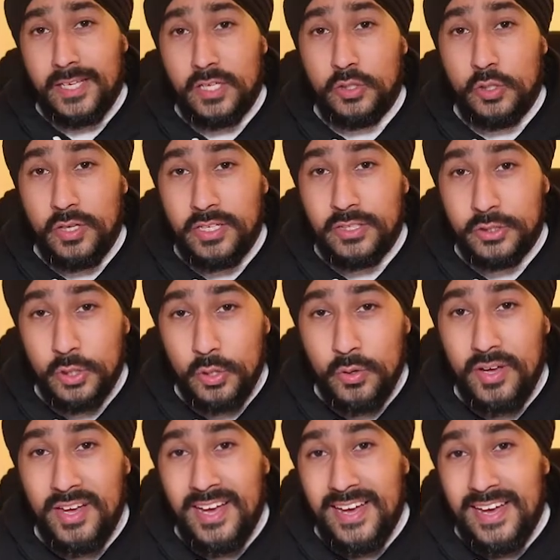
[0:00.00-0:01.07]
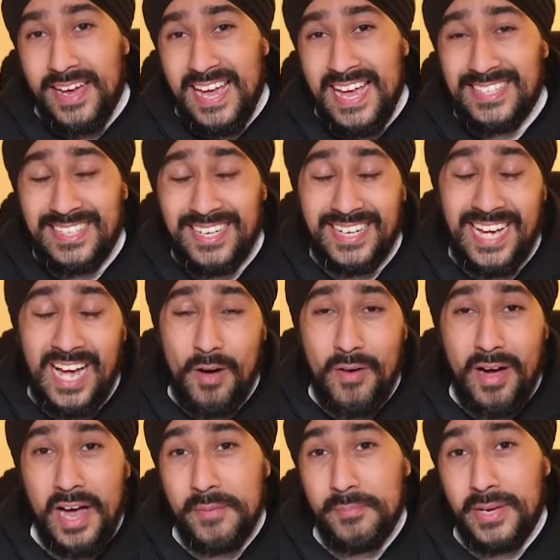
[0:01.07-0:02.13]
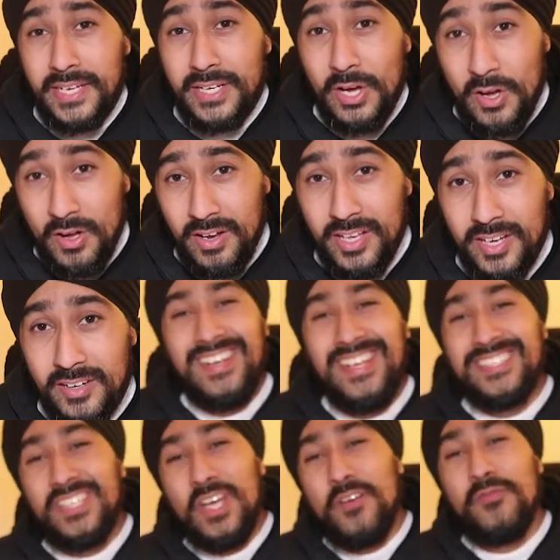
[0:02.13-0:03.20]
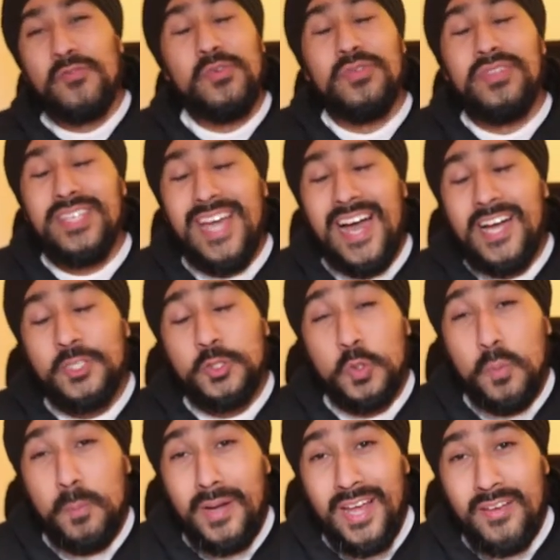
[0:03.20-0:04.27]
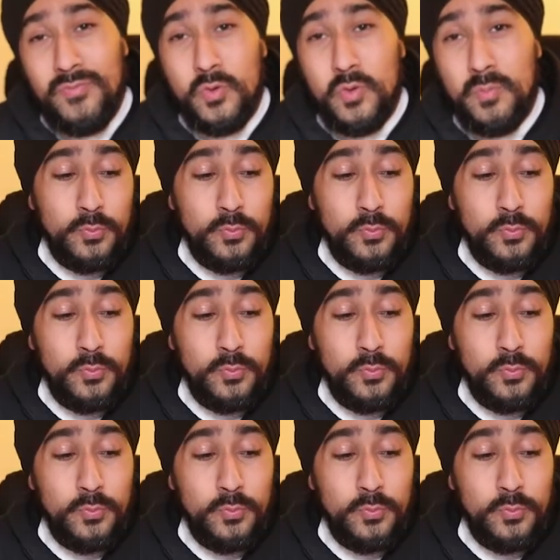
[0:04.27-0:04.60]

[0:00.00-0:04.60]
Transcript: a cooking show, here's an account I made earlier. So let's go through the actual platform.